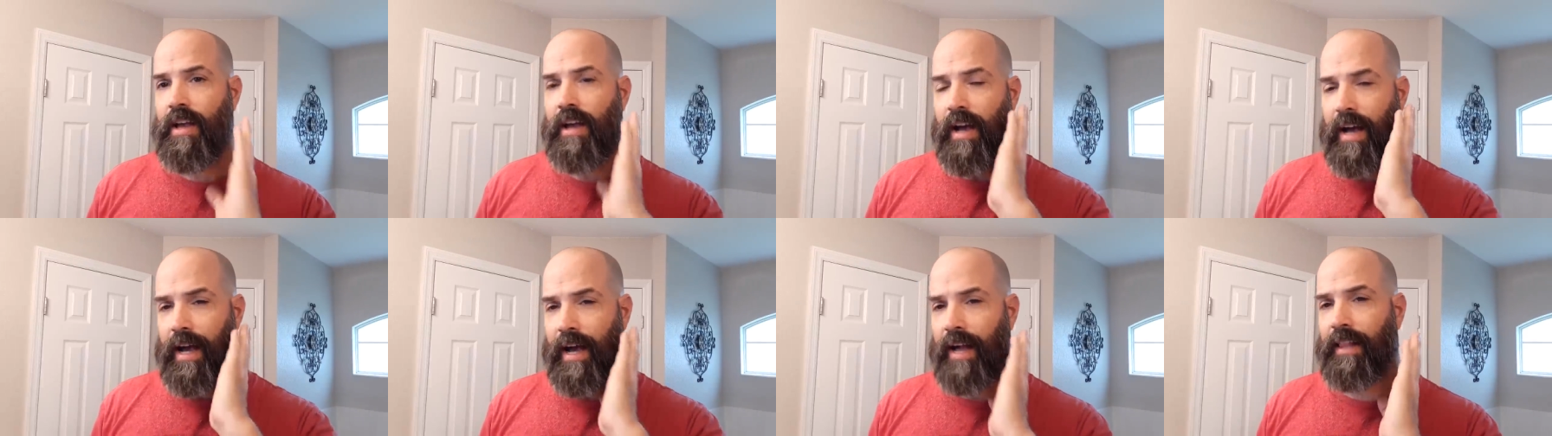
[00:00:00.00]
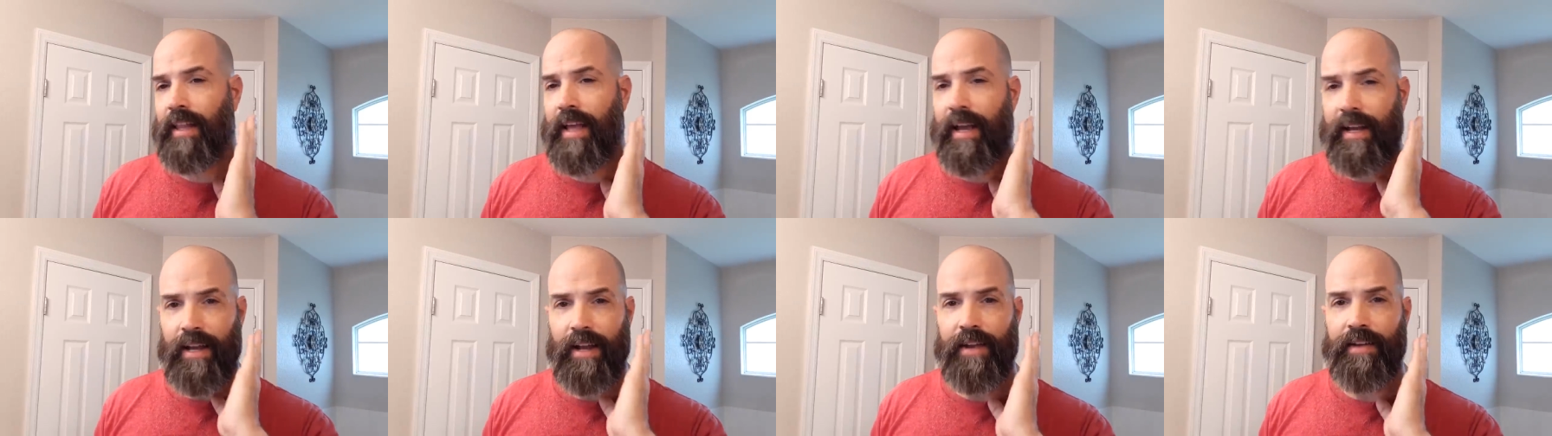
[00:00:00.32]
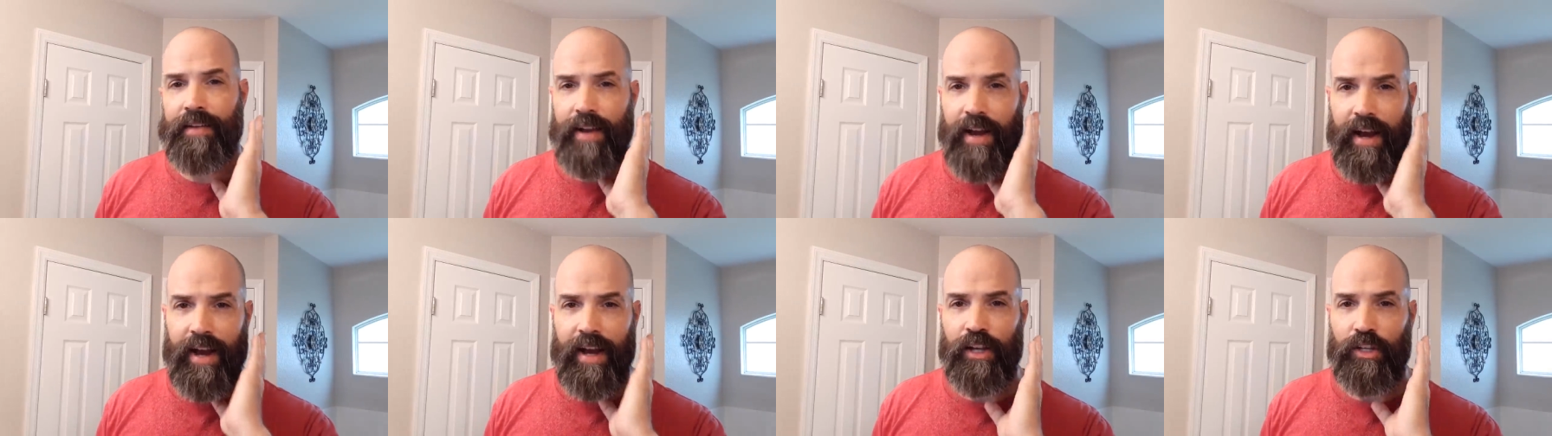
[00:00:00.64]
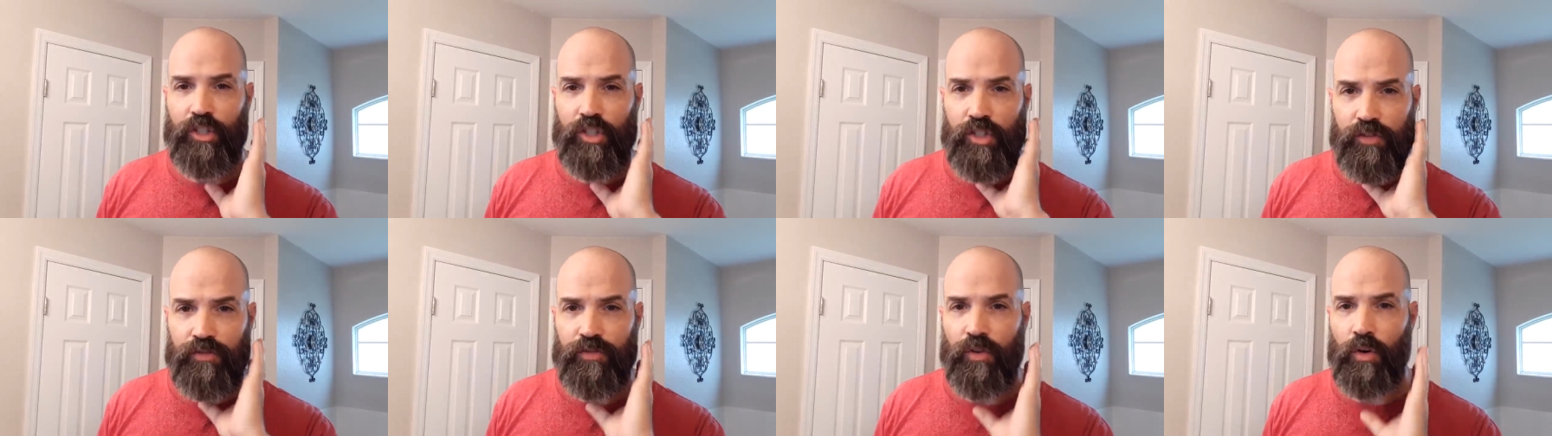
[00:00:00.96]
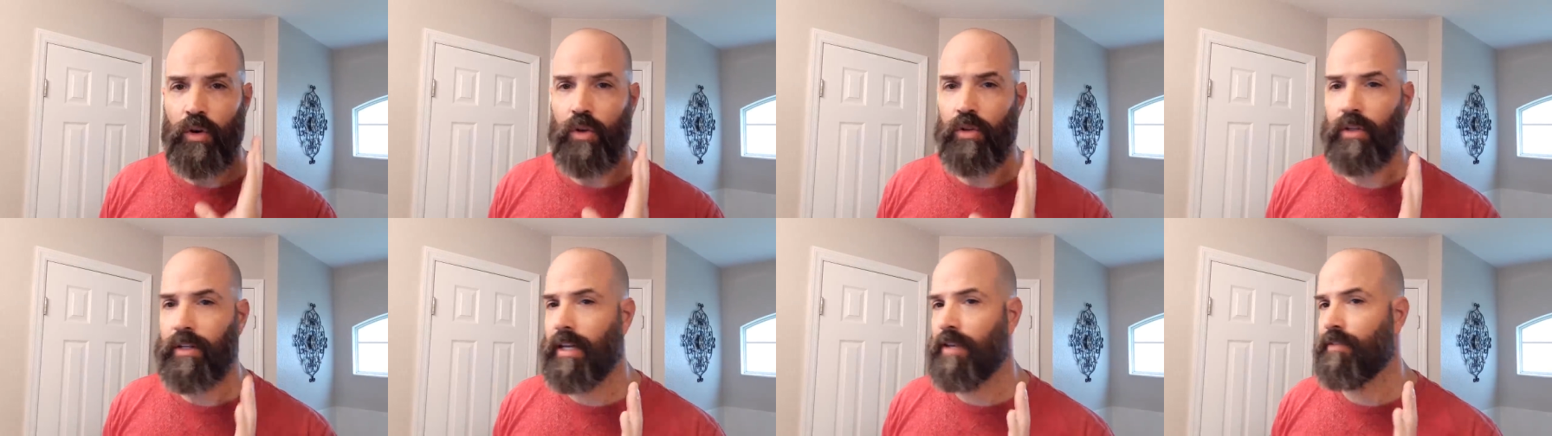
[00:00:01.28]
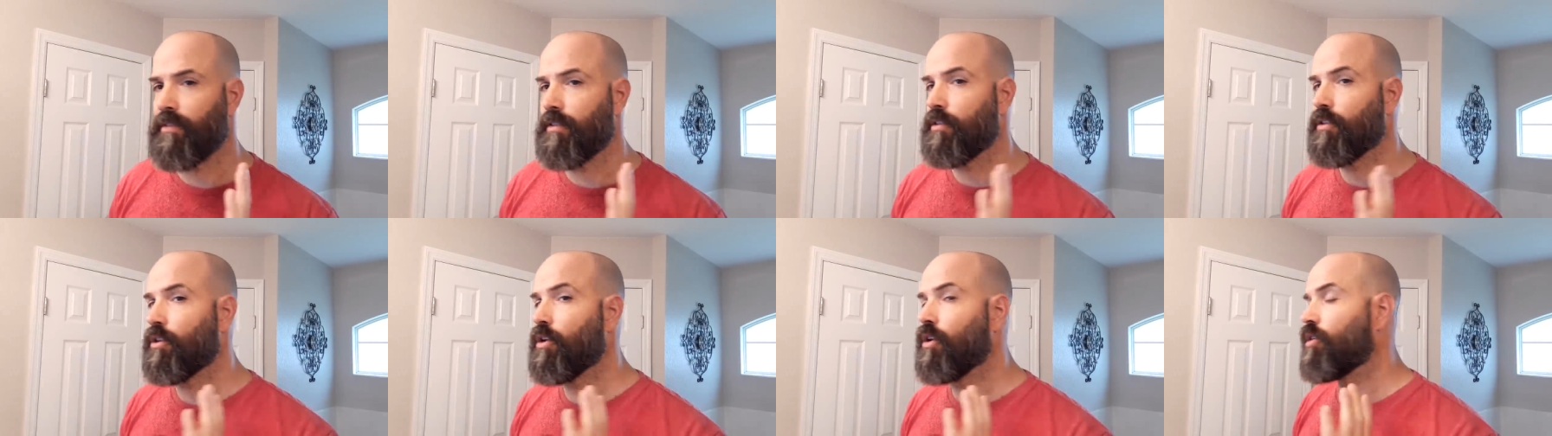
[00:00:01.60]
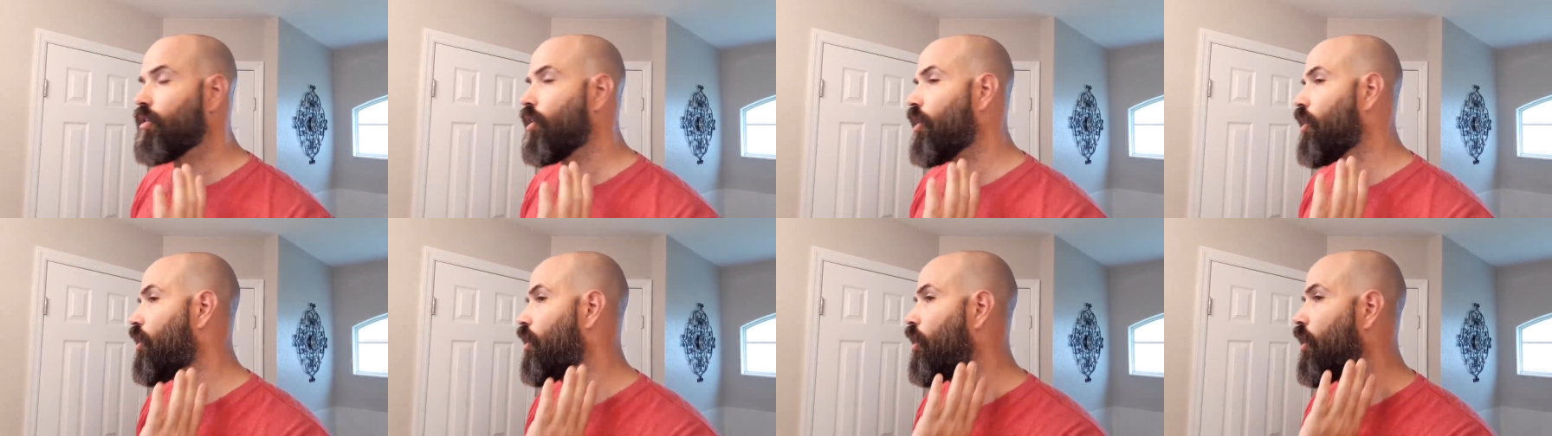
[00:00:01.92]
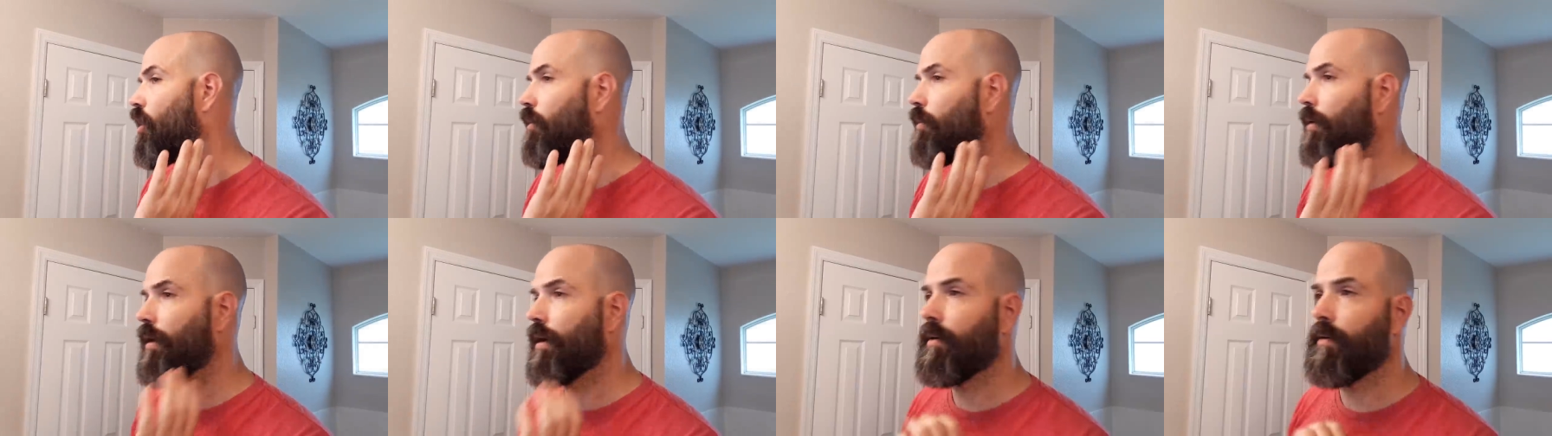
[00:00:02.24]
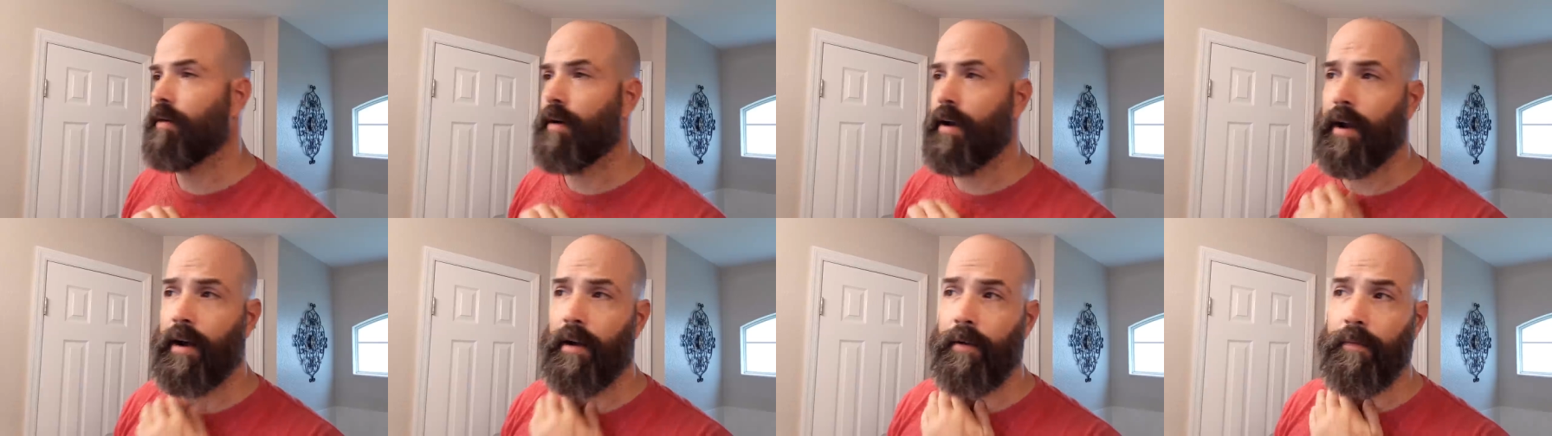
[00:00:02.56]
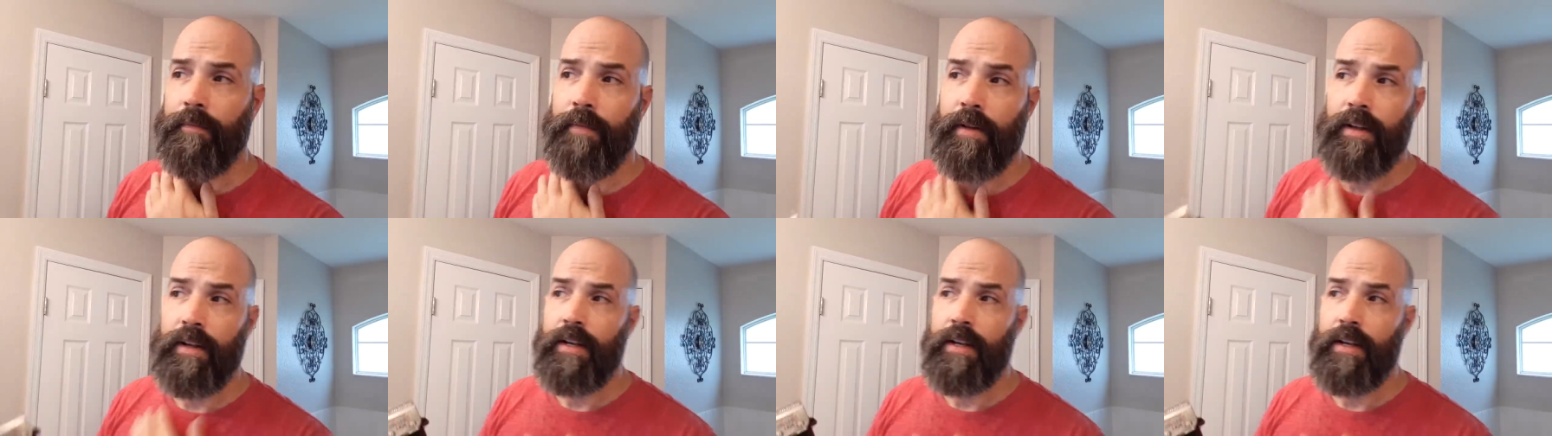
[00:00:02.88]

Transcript: I like a nice, full, even look all the way around.